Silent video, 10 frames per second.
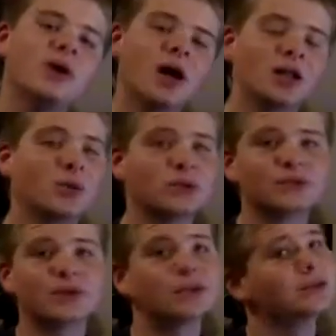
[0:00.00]
I'll always
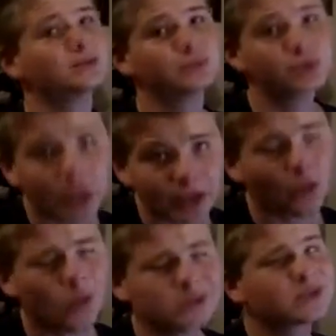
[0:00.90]
read it, I'll try and
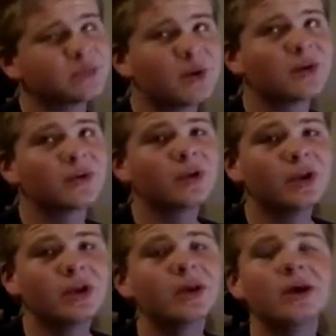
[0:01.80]
always respond.
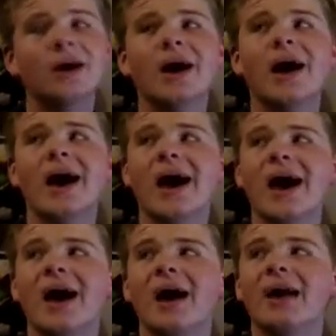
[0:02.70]

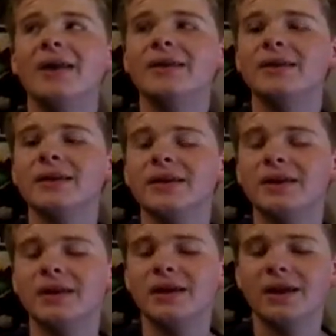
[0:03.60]
And
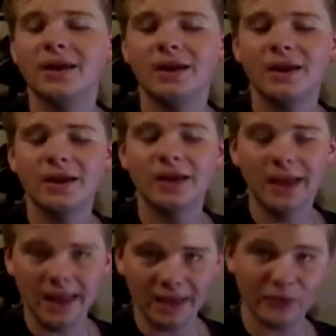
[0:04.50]

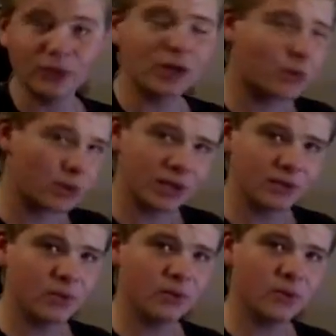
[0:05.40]
if you like what I
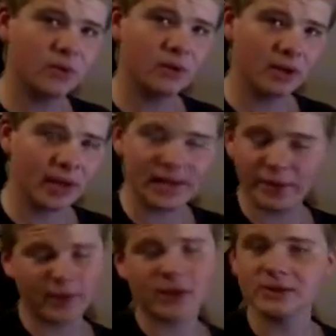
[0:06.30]
do,
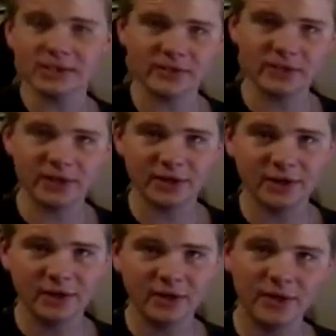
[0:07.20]
anything else that I've
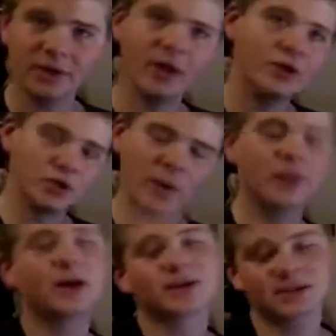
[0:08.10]
done, Join the
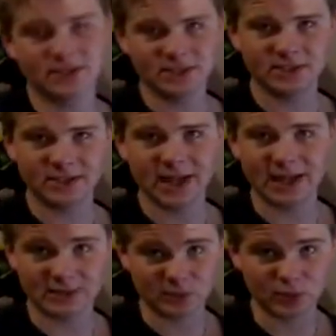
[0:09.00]
dark side
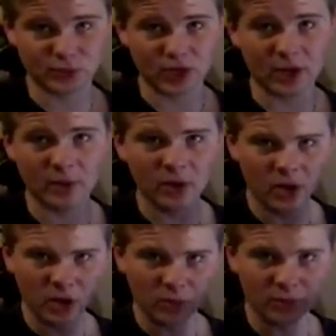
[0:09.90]
today and subscribe
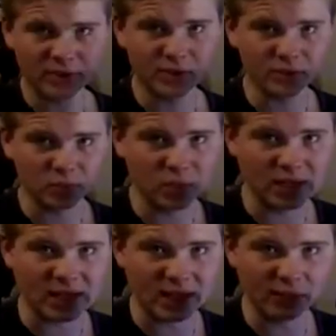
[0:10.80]
because we
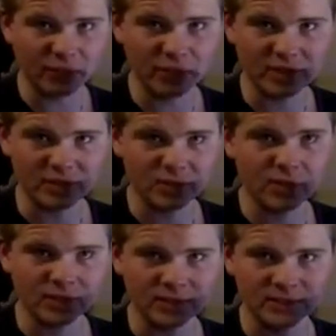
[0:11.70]
have free
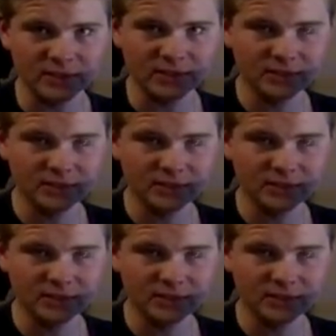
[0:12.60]
cookies.